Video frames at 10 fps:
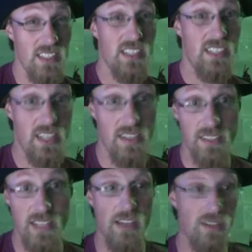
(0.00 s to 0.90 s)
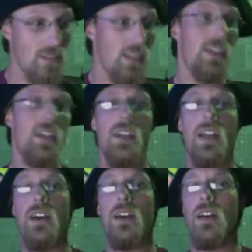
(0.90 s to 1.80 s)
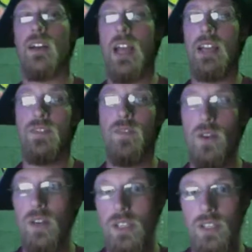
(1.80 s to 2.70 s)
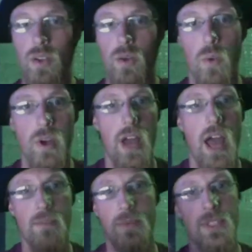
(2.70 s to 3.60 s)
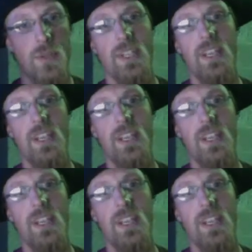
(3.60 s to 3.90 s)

years now, as far as what I've been doing.